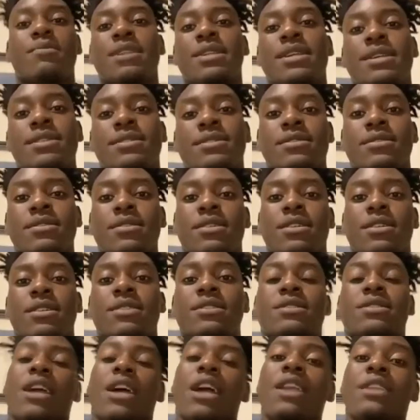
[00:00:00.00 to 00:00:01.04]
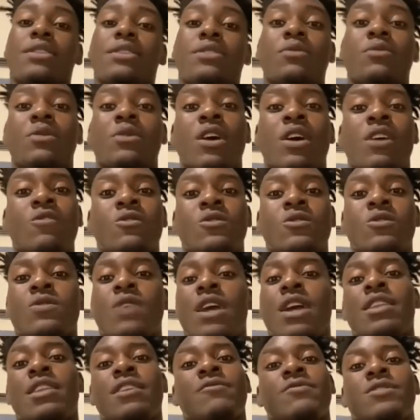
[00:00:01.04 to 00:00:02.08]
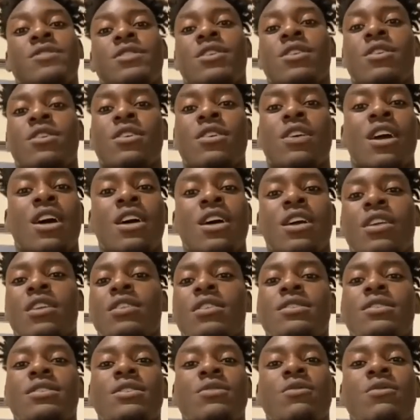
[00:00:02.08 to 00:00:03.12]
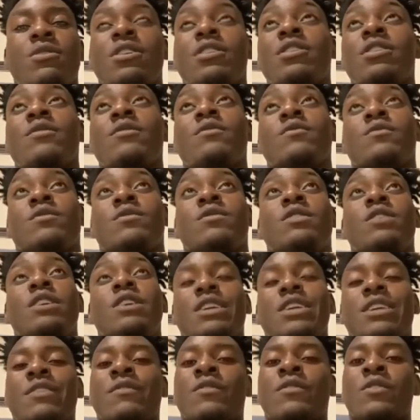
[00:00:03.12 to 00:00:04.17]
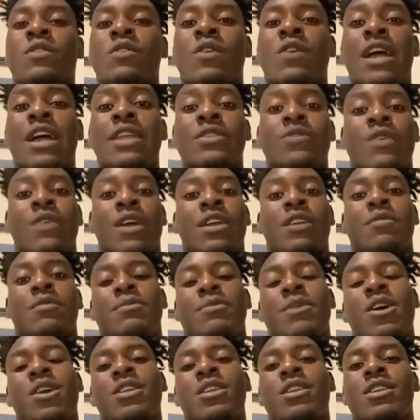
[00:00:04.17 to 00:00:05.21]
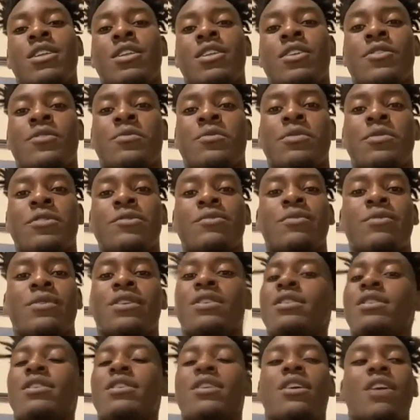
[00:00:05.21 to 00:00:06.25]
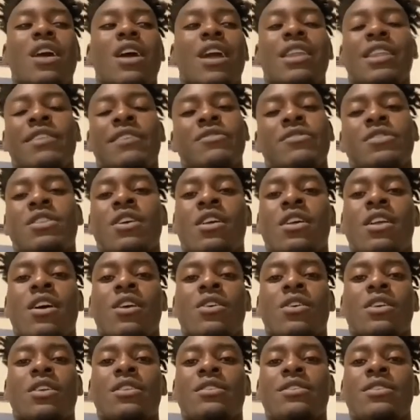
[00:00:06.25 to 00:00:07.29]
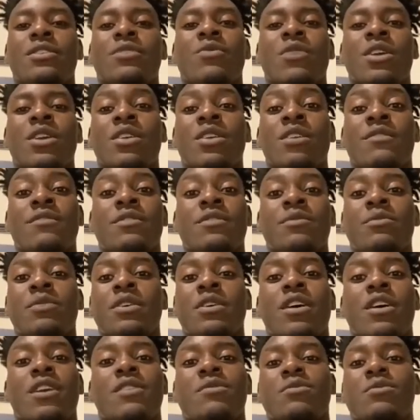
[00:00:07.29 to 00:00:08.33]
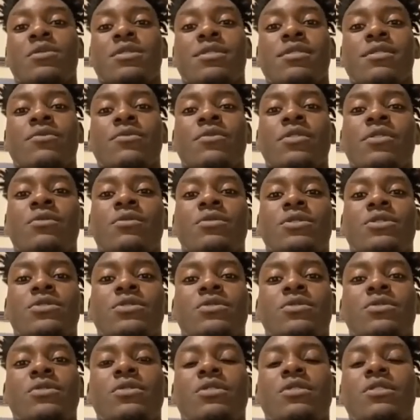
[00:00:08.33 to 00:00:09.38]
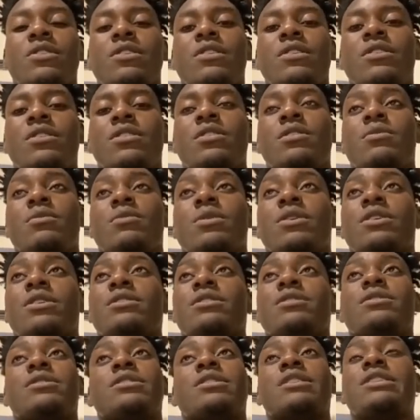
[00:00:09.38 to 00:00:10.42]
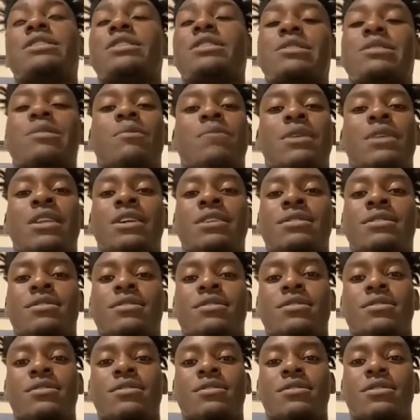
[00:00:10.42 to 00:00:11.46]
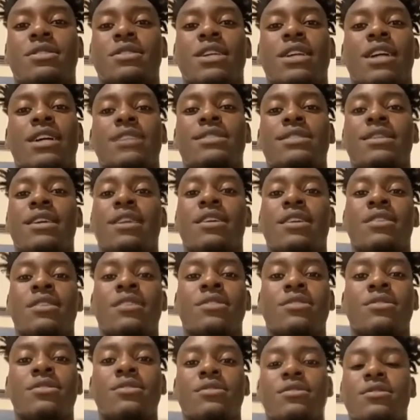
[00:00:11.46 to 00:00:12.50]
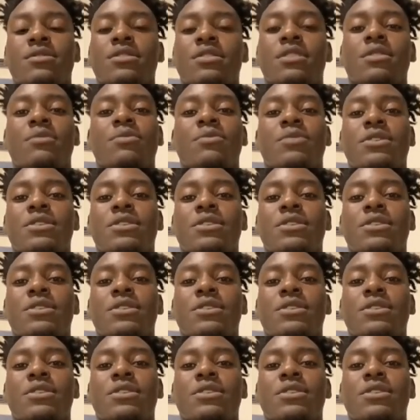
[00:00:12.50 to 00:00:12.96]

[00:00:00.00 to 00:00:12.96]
blessing because I to be honest with you, I never thought I'd get a D one offer. Even though I knew I could ball a little bit, but I never thought I'd get a D one offer to be hundred percent real with you. But it's just a blessing. Just gotta take it in, keep